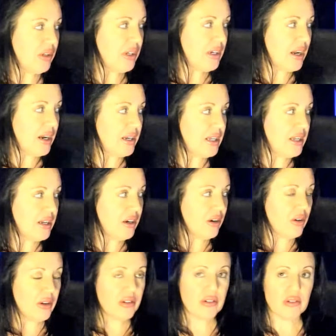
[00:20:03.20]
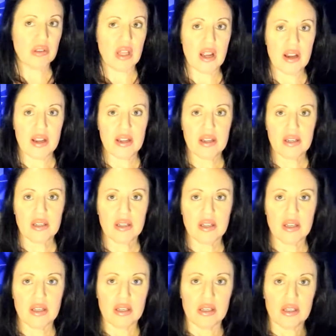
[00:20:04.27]
Honey here underlying.
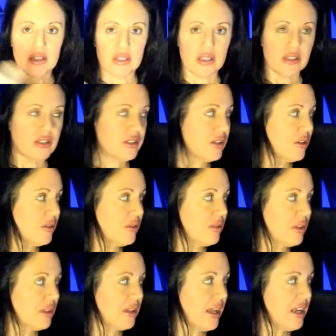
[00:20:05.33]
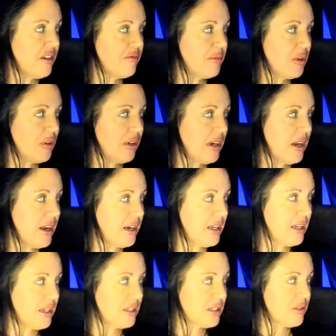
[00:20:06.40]
So the Land of Milk and
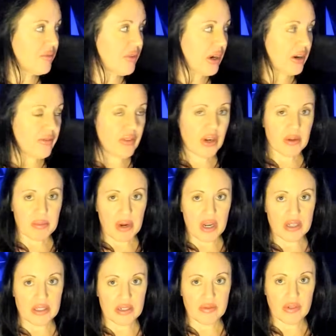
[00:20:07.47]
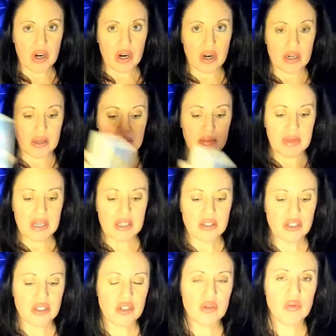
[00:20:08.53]
Honey is a very, very positive card. It
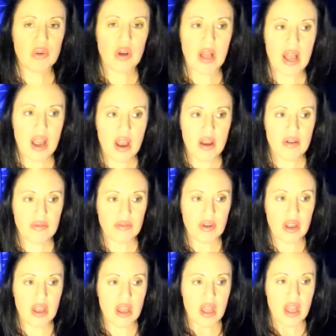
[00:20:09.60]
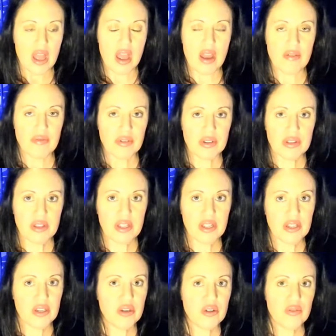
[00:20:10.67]
means you will have
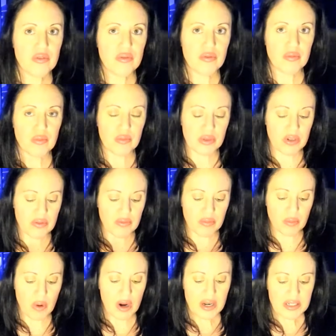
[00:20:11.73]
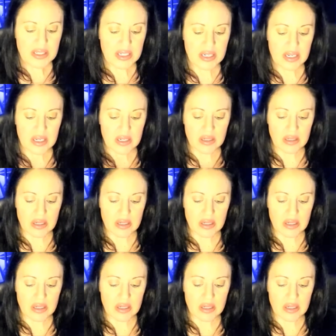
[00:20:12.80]
everything you've, you've wanted,